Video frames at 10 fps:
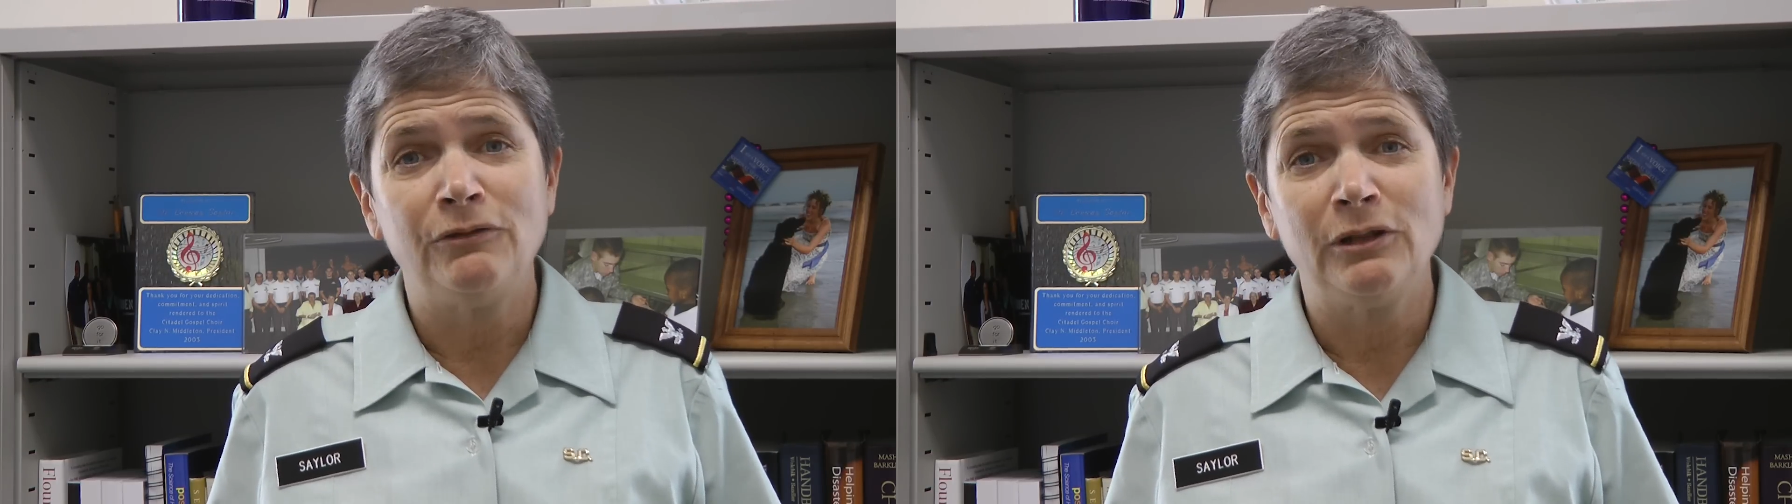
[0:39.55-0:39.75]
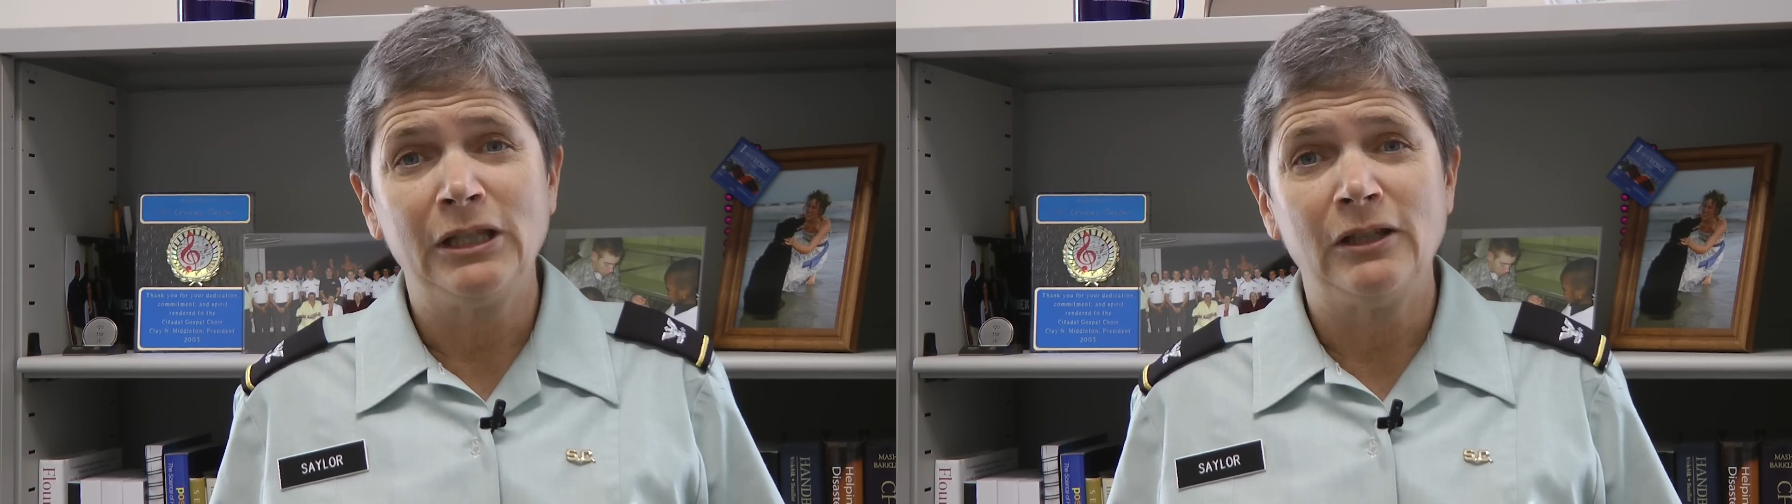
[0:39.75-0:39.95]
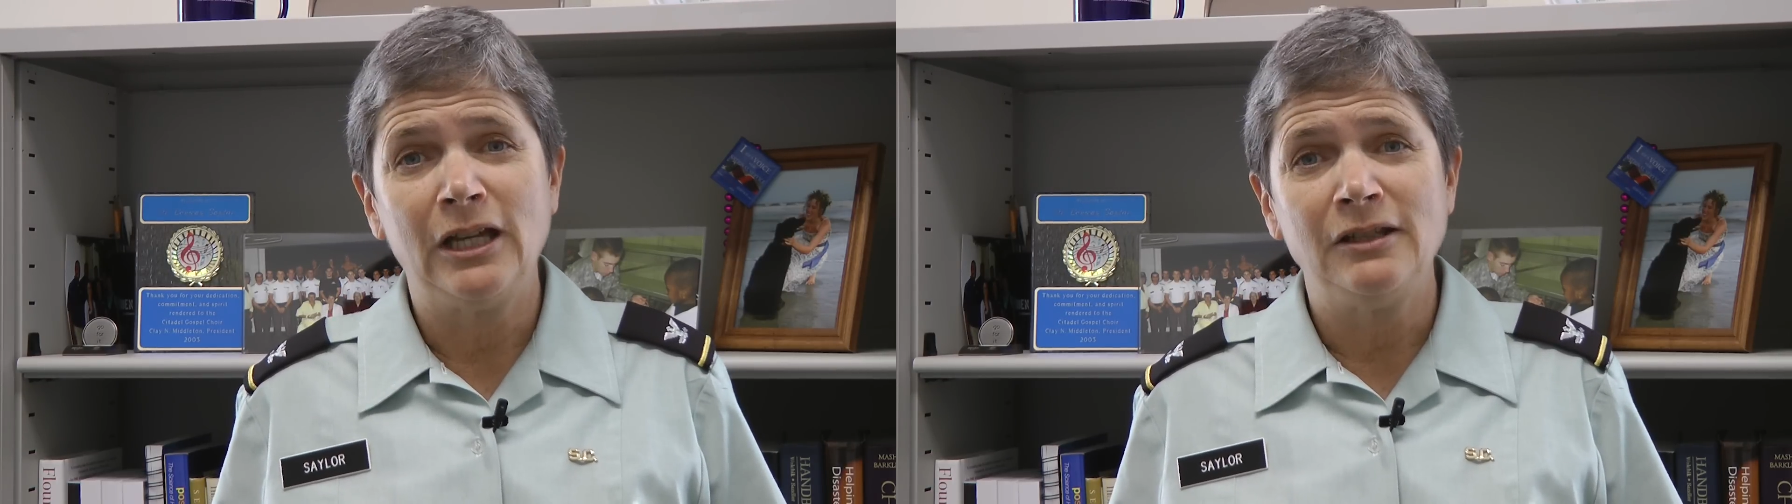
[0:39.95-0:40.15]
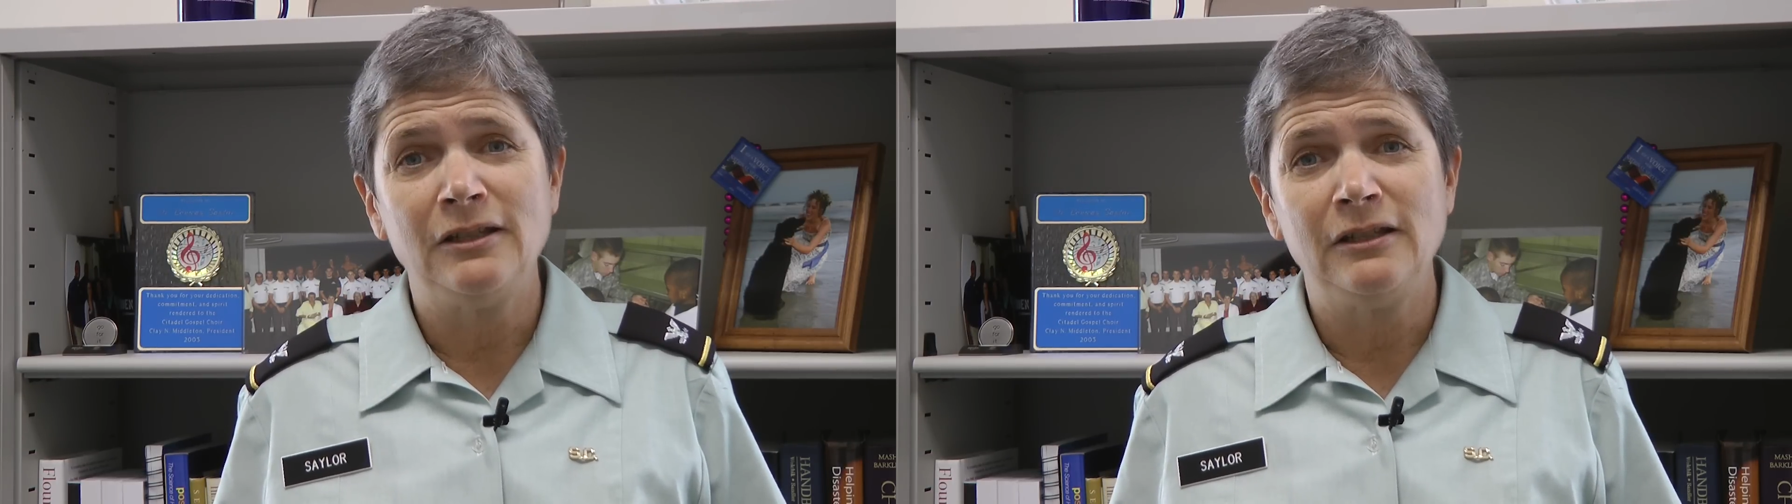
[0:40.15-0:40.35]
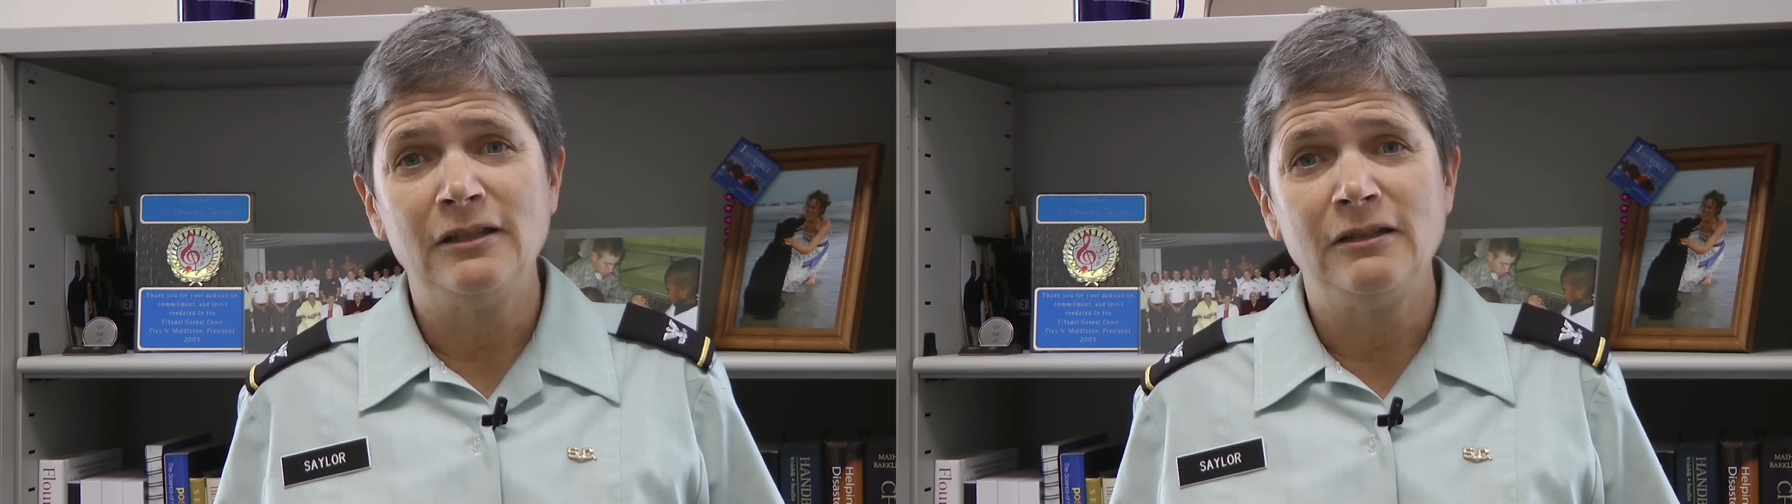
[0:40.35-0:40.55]
fourth
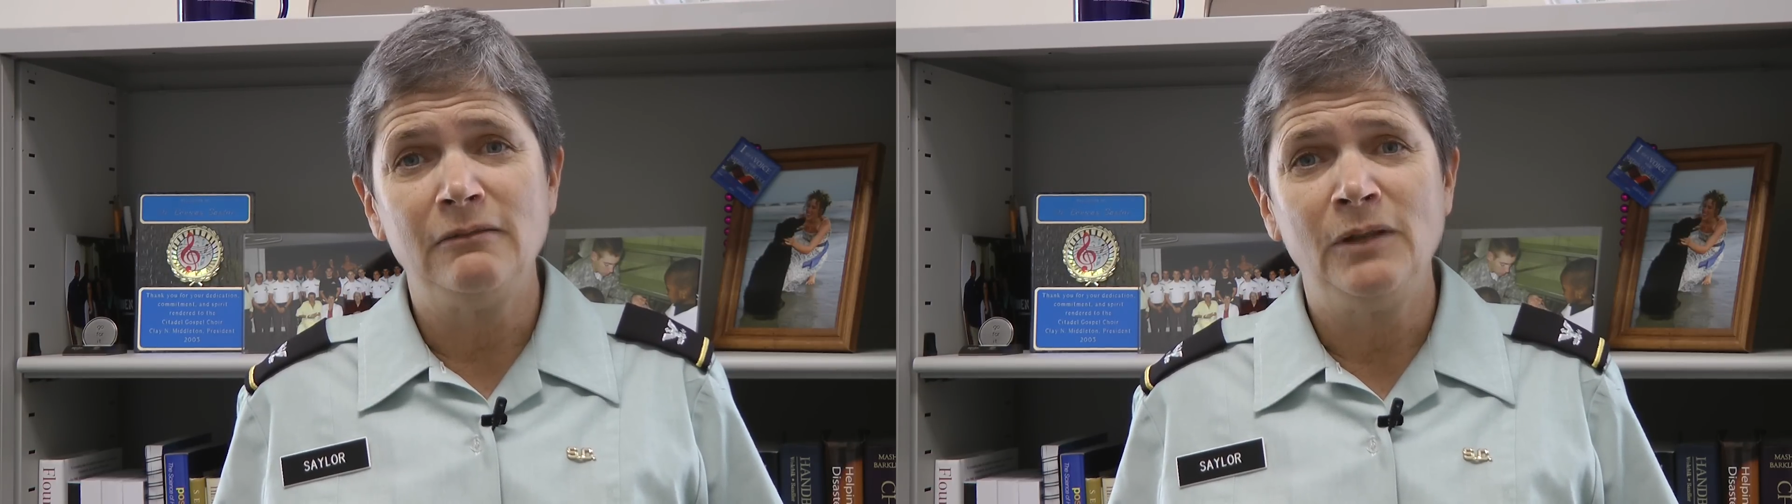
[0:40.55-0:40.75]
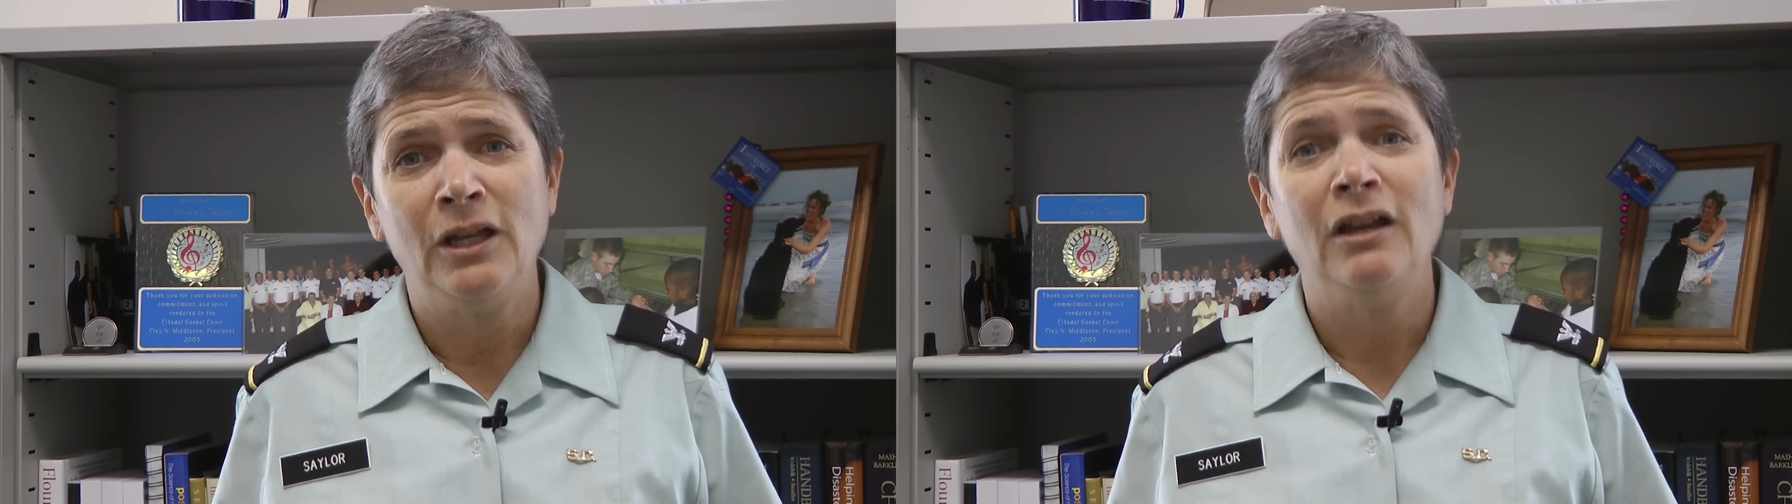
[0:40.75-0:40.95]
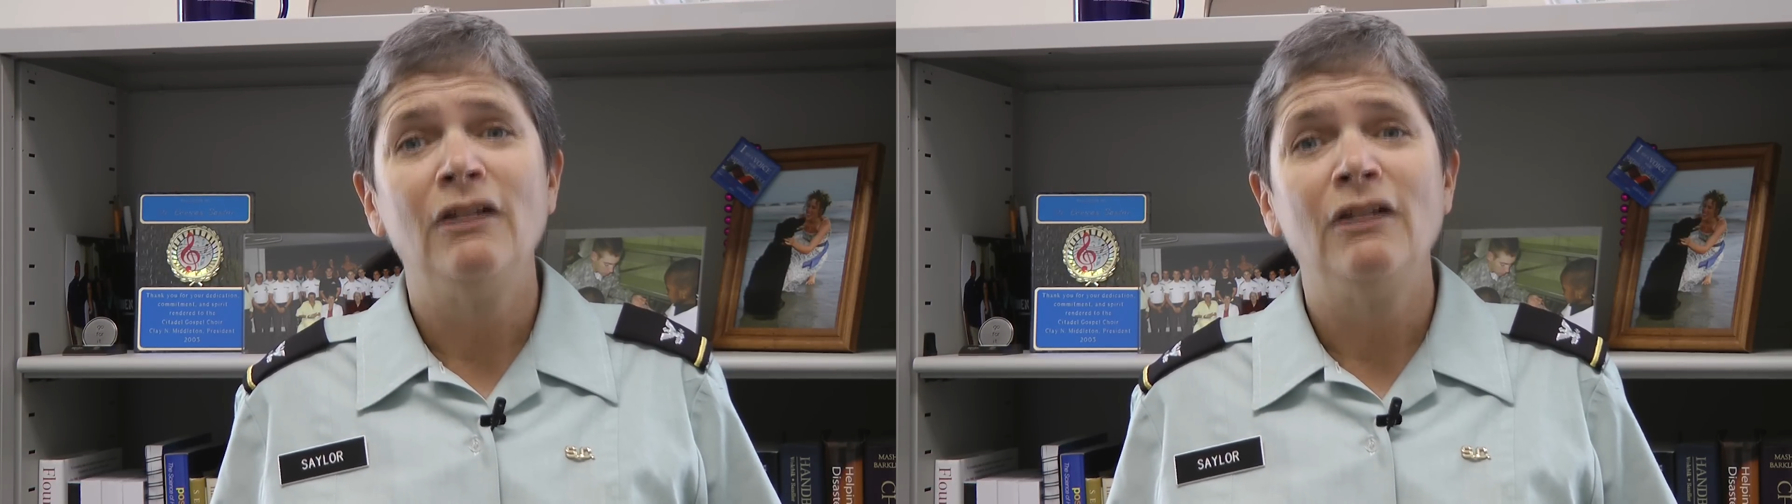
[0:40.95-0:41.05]
class system,